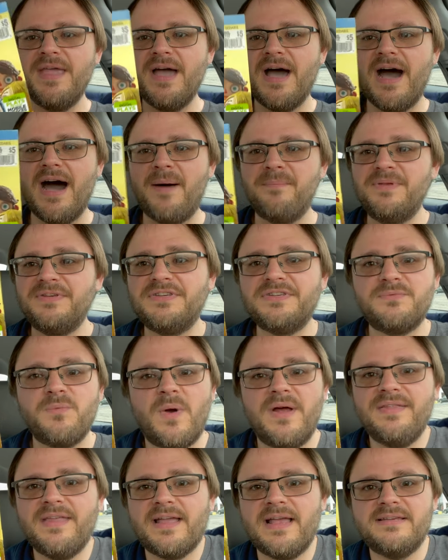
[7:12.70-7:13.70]
Um, this is
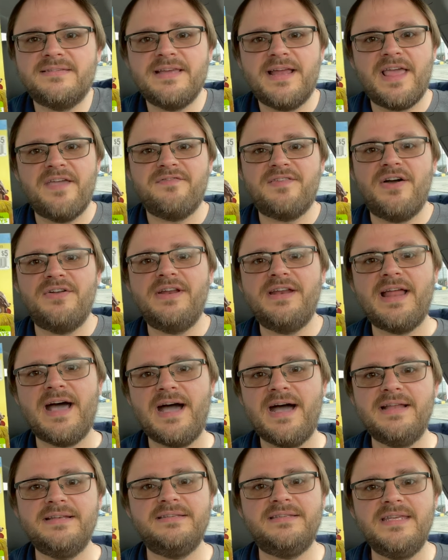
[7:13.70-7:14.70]
one, like I said, I found it
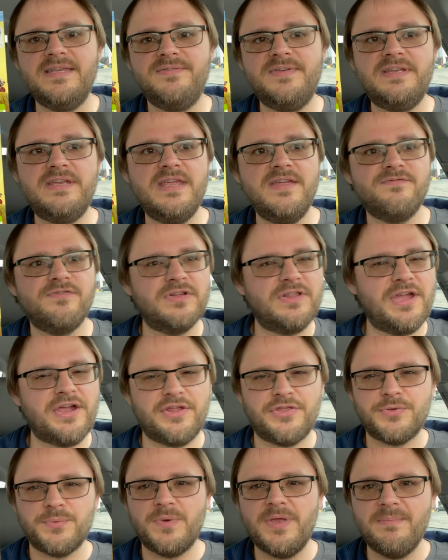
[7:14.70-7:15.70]
on DVD for
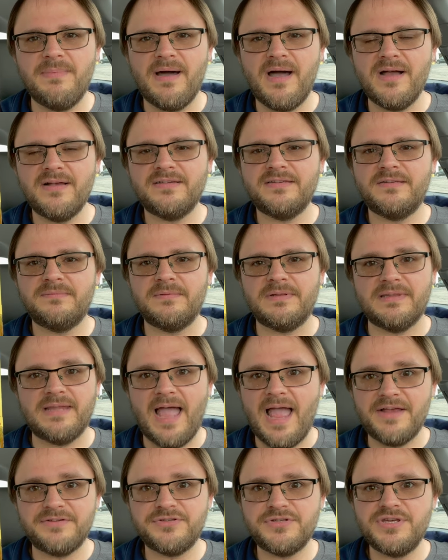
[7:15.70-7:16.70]
like three bucks
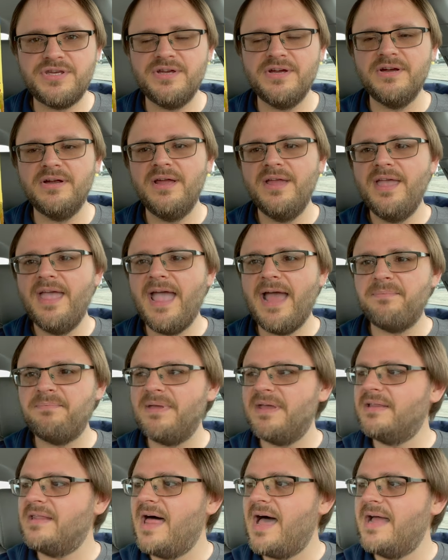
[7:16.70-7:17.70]
last year at
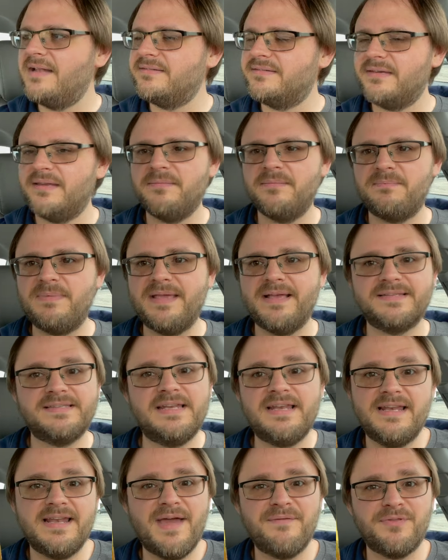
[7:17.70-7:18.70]
Big Lots because I
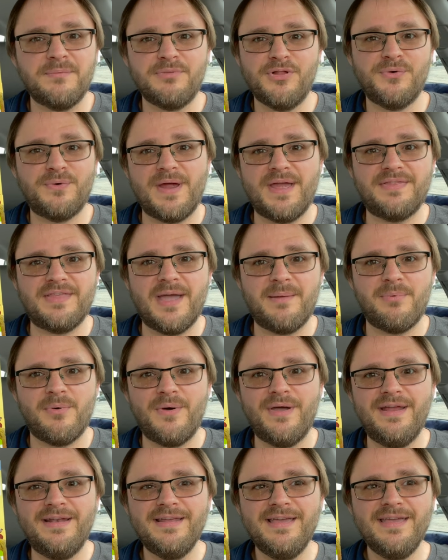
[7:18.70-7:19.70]
didn't have the Blu-ray at that
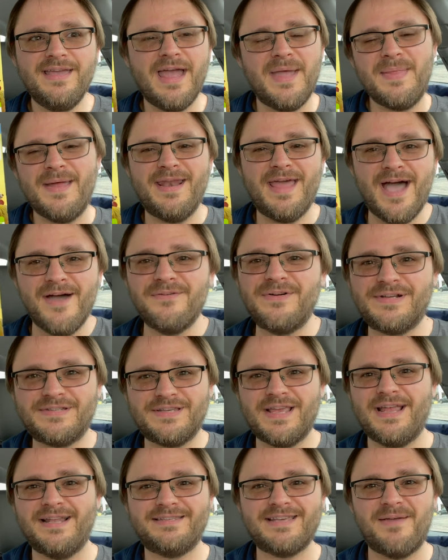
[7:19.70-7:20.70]
point. And then ever
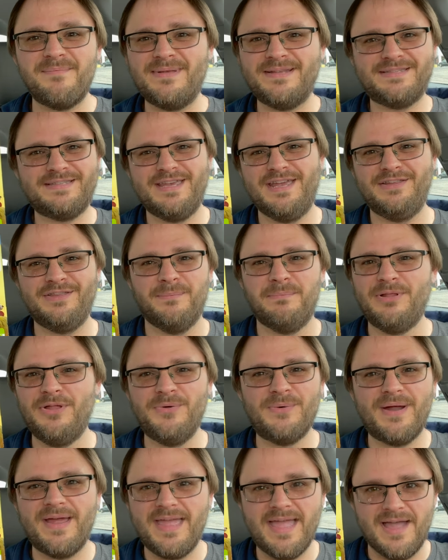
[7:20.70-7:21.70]
since I've been seeing the
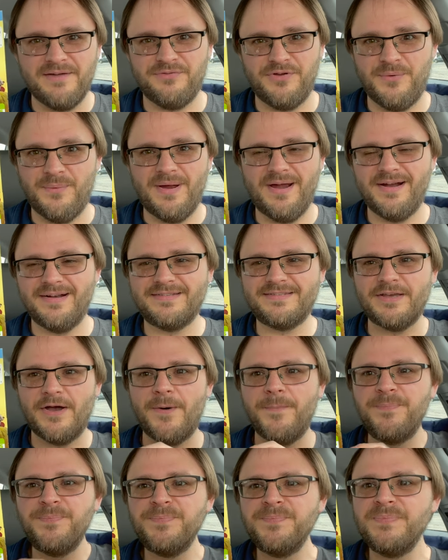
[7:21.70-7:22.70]
Blu-ray everywhere.
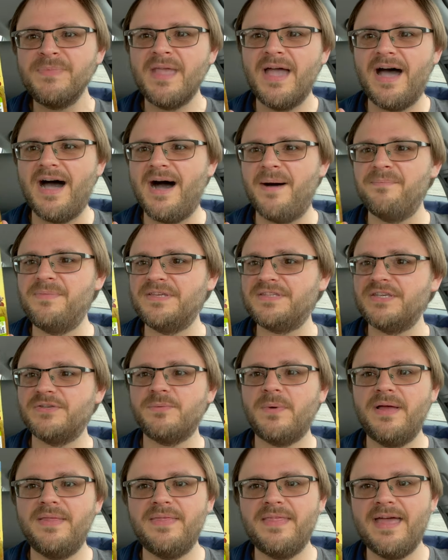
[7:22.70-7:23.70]
So um, this is
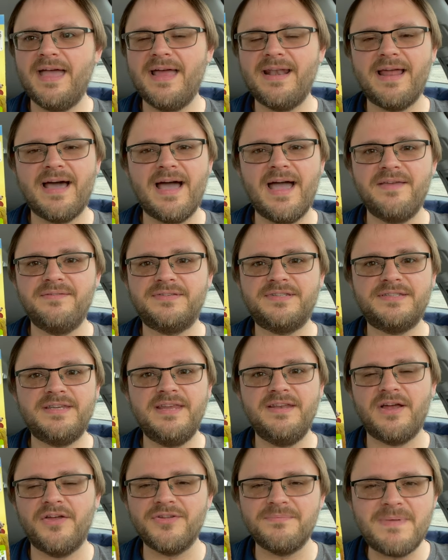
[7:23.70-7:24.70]
one that I've
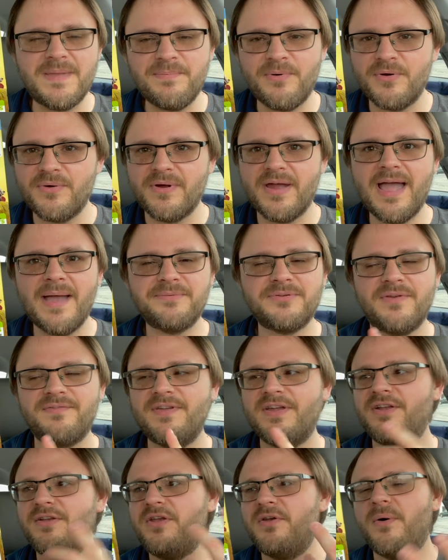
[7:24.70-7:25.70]
seen other people grab. So I
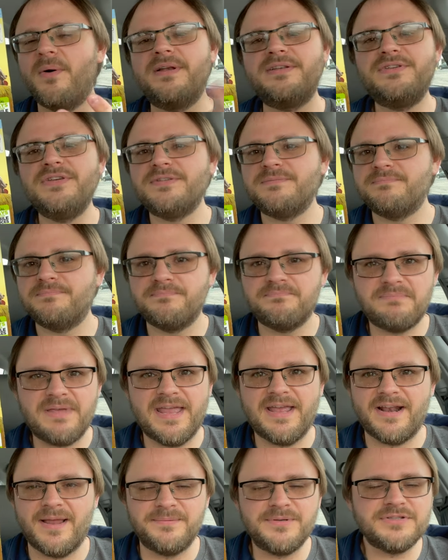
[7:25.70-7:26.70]
figured, you know what, just
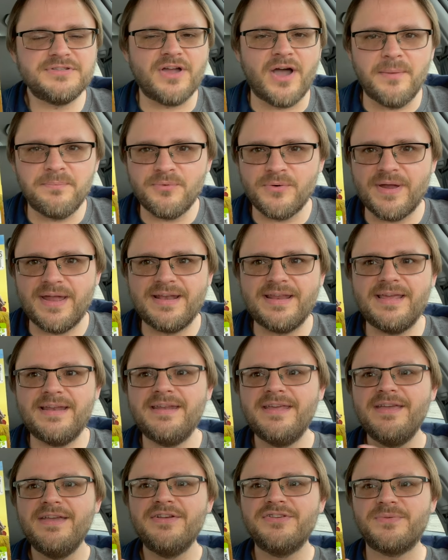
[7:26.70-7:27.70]
pick it up, just upgrade it
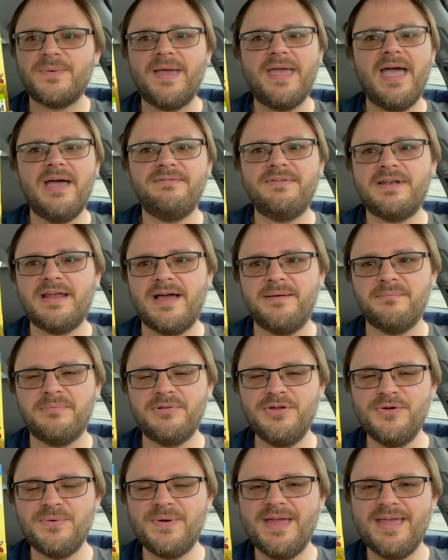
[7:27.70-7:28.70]
so I have it on
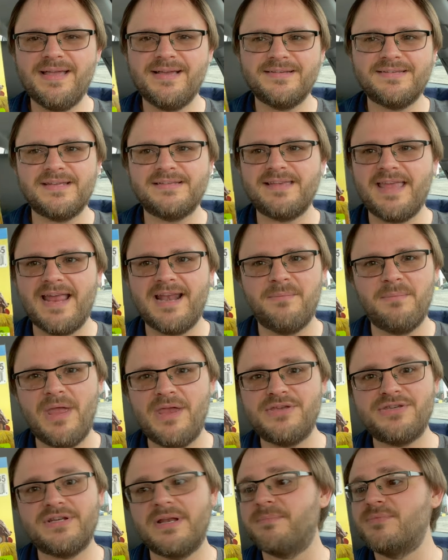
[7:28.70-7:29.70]
Blu-ray because it's
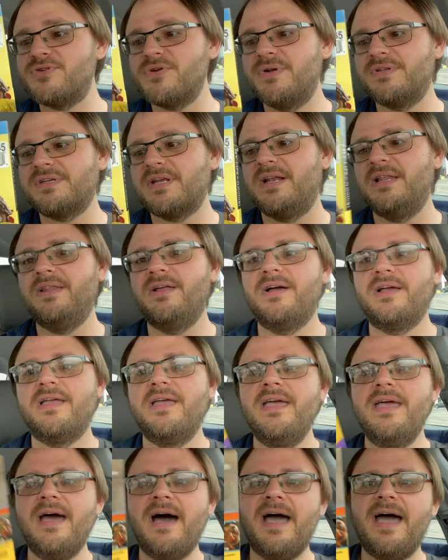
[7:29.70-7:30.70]
animation. I'm sure it's going to look
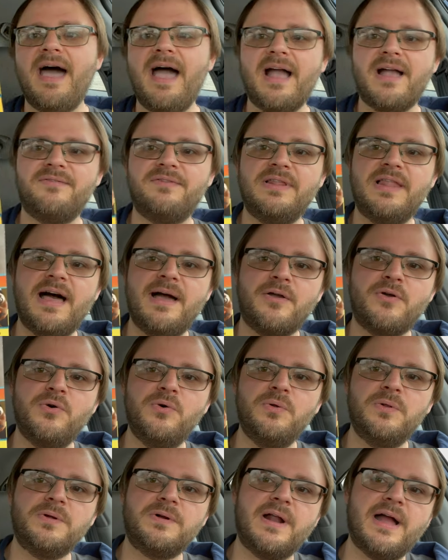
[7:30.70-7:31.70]
a heck of a lot
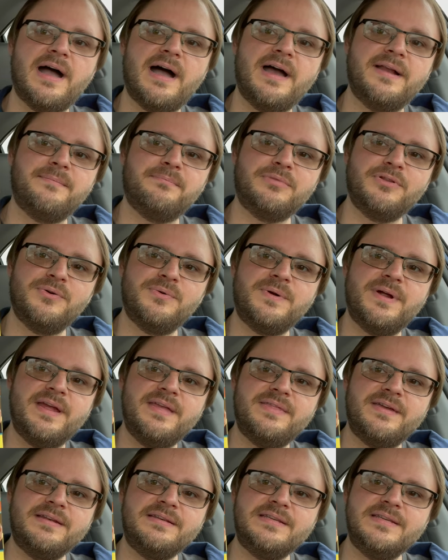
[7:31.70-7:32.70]
cooler on Blu-ray
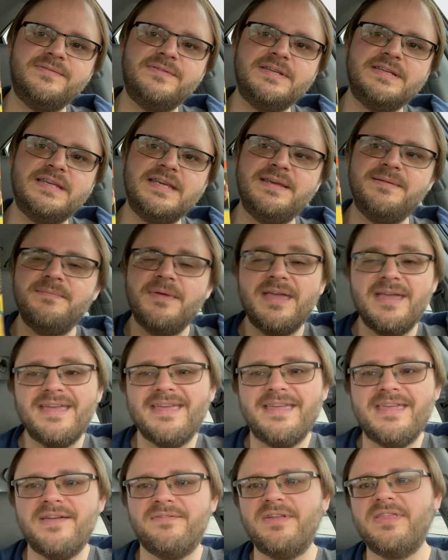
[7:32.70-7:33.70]
than DVD,
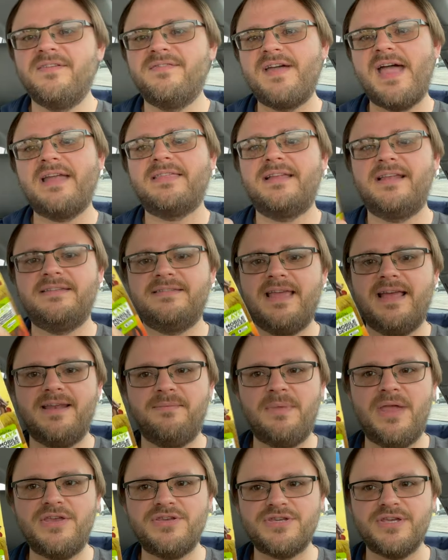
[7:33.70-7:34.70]
given the fact that it's
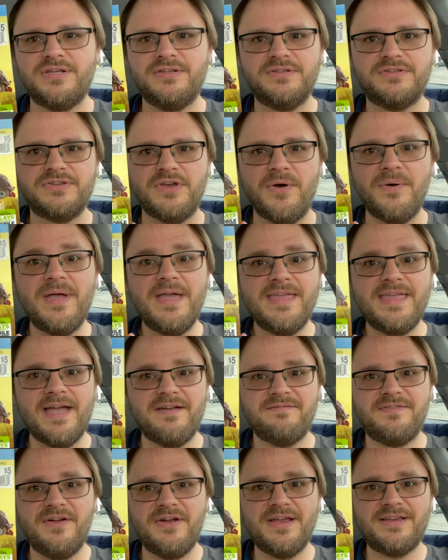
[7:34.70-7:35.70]
animation. So
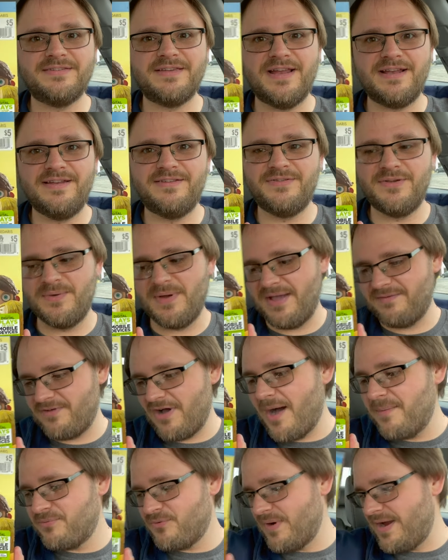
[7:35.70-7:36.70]
yeah, very excited to have
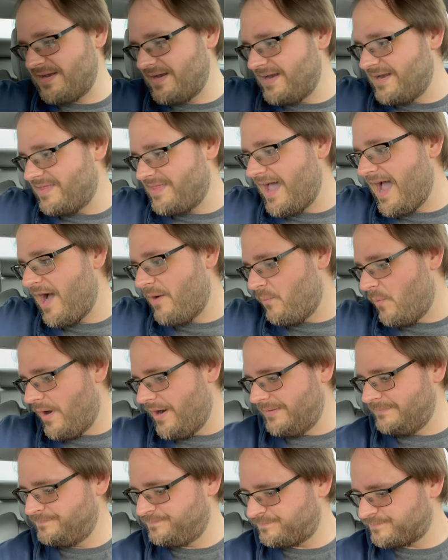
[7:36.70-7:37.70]
upgraded that
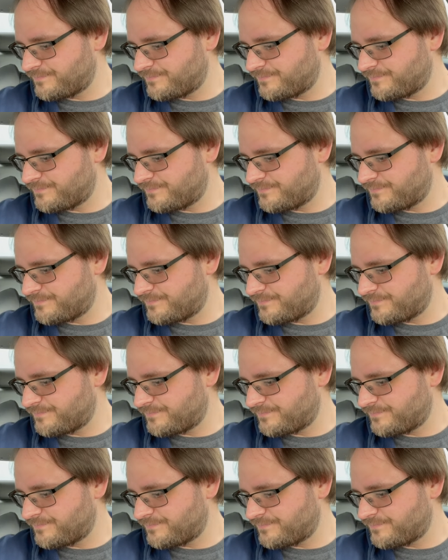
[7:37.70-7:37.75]
one.